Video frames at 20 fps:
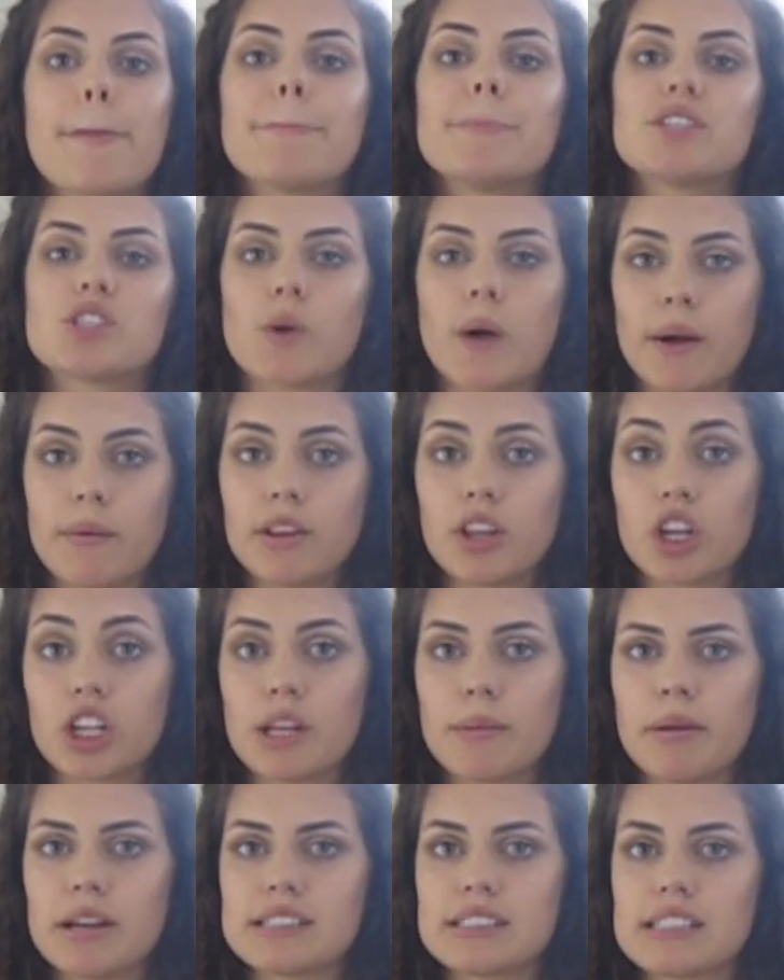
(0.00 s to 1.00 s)
So I would learn
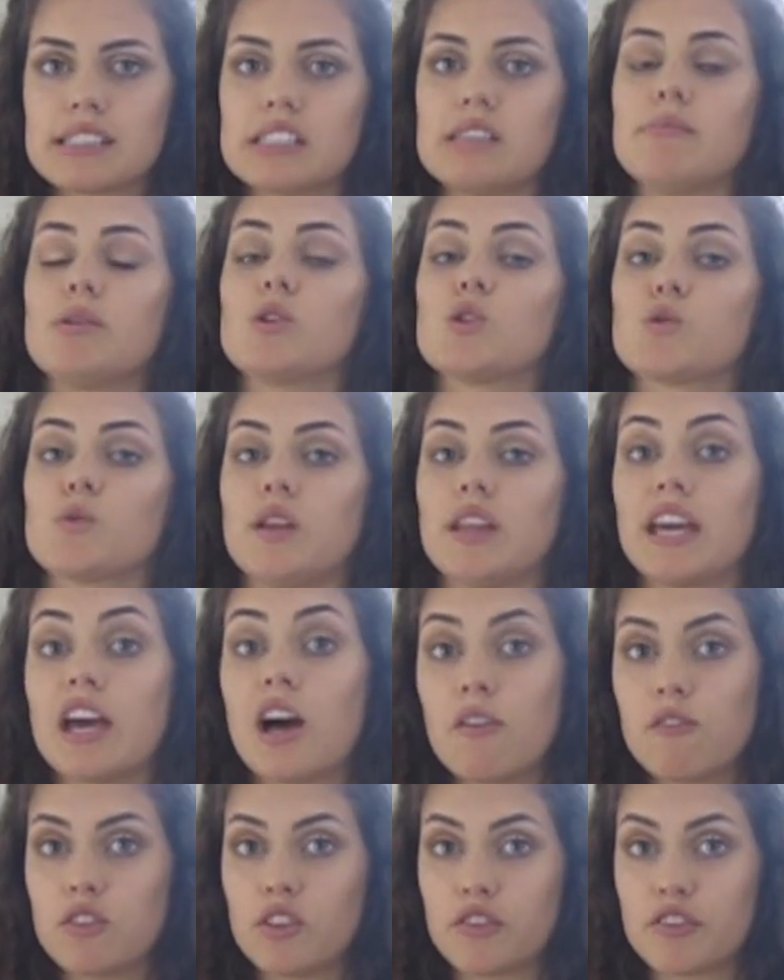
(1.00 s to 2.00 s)
the bus system. It was really
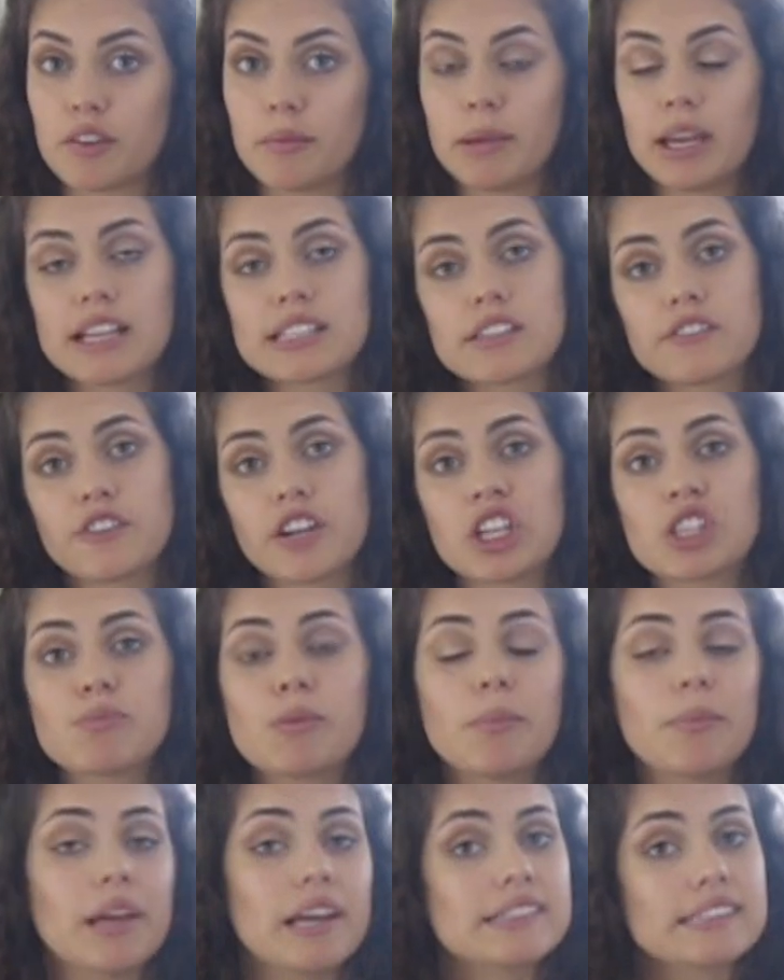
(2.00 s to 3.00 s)
helpful for me as a
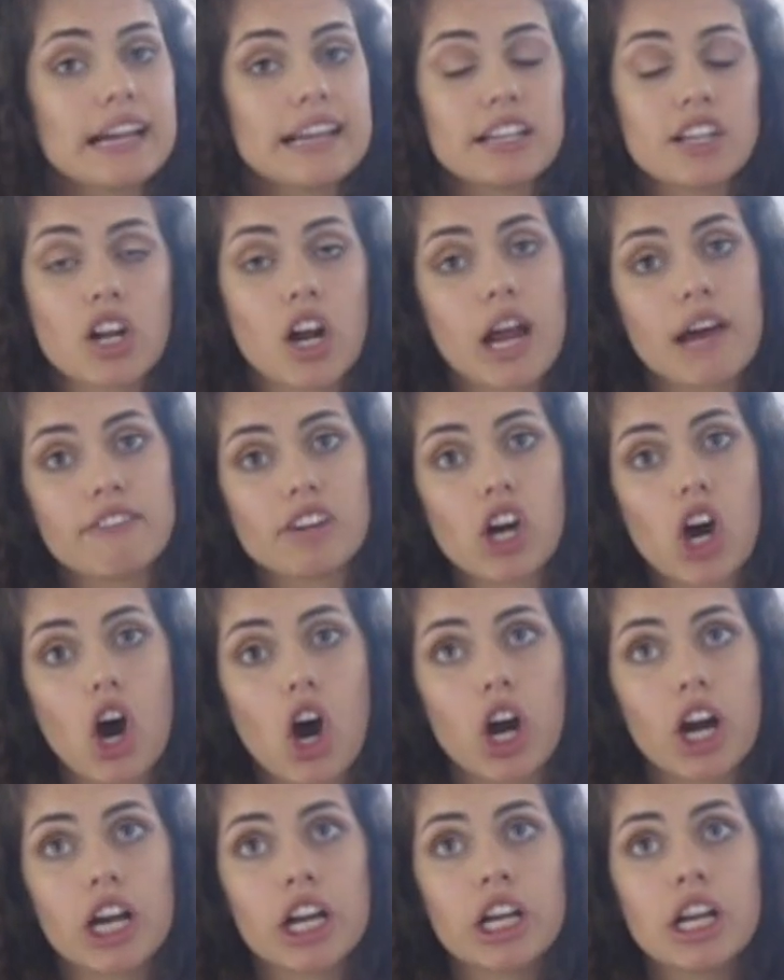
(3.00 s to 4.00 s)
freshman because I did not have a
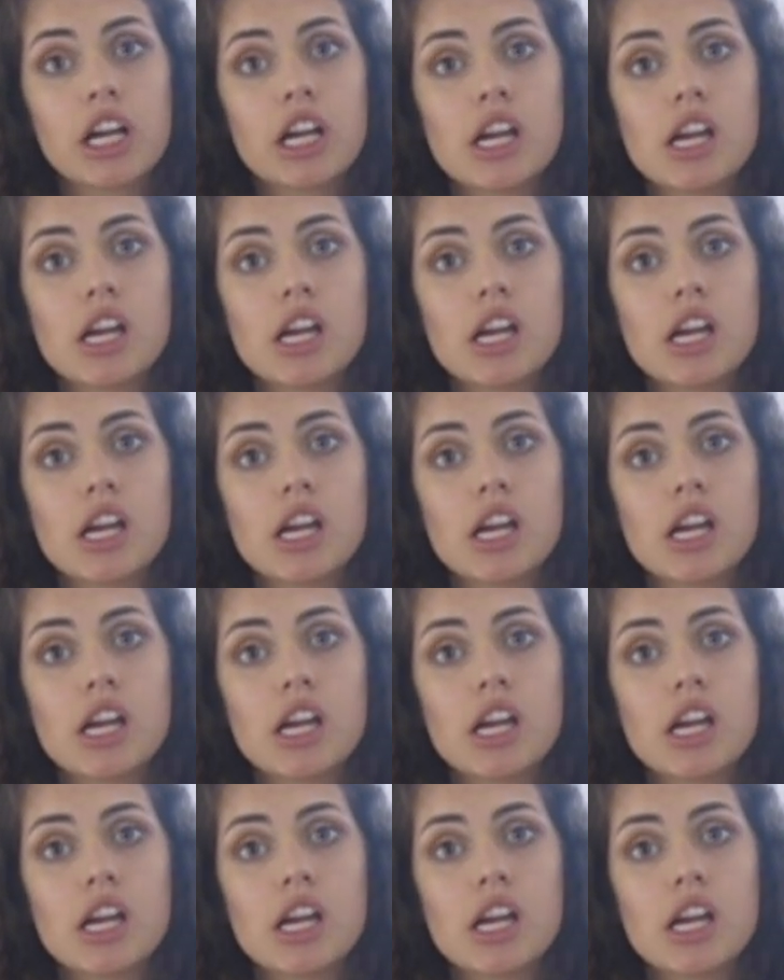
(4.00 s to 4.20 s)
car.